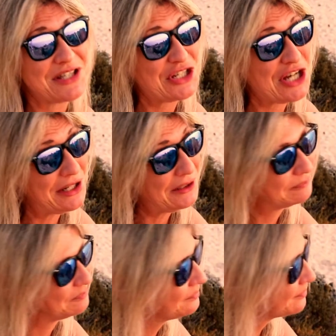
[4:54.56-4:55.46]
of the channel.
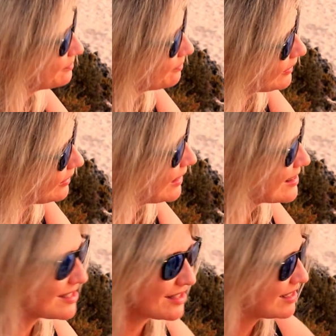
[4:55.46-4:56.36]

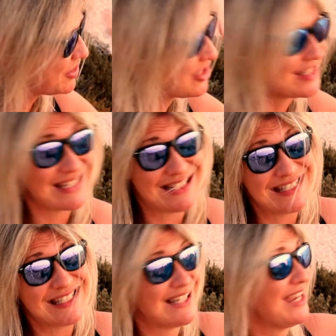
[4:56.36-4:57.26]
That sun is just
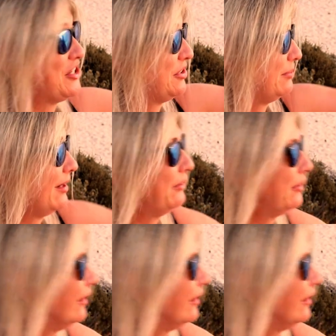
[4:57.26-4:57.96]
sensational, by the